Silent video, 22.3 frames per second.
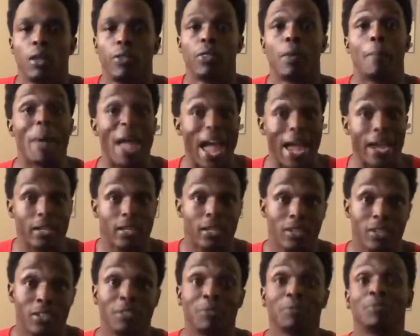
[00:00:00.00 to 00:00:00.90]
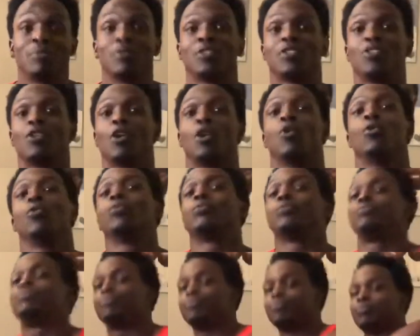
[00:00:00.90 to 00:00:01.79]
the back. So,
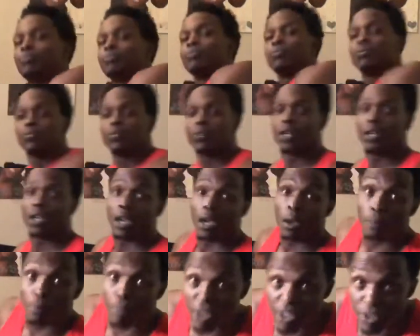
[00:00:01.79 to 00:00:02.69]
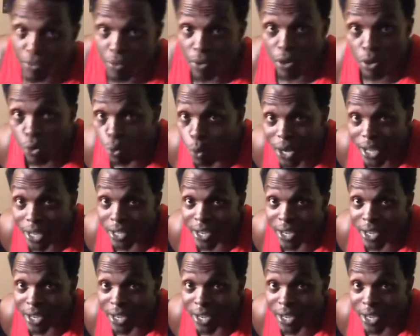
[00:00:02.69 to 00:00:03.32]
brief, quick